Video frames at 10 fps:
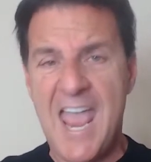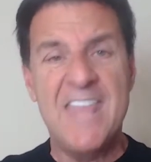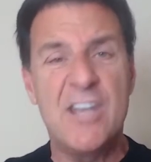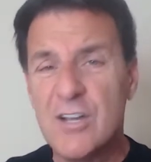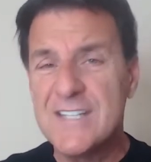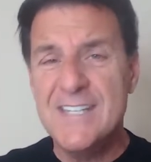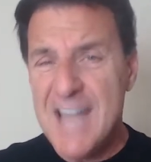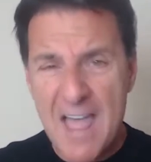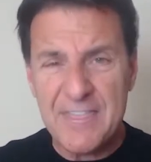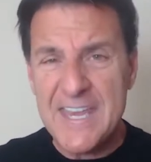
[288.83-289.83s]
And there is
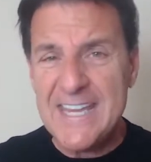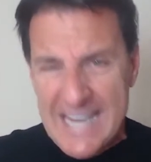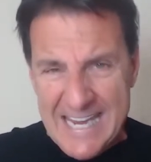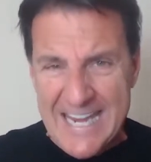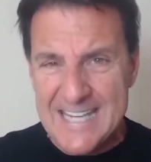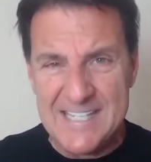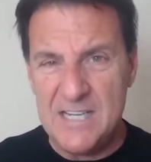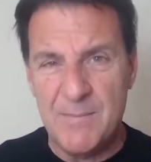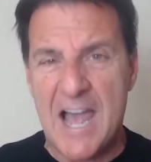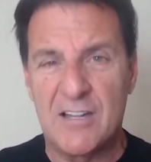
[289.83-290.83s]
nothing
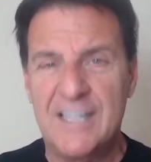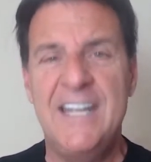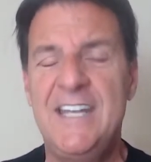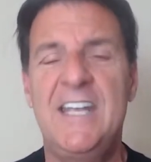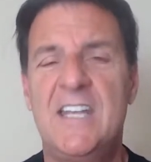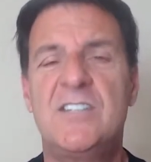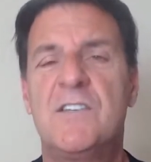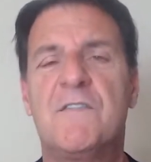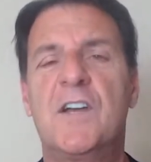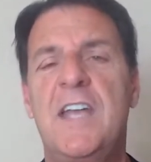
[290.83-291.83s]
easy about leaning
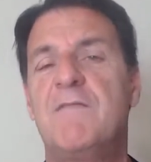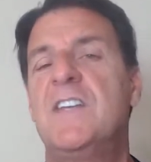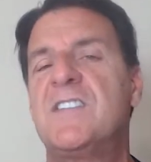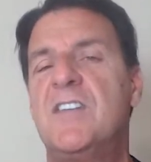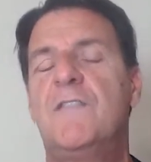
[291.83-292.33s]
into forgiveness.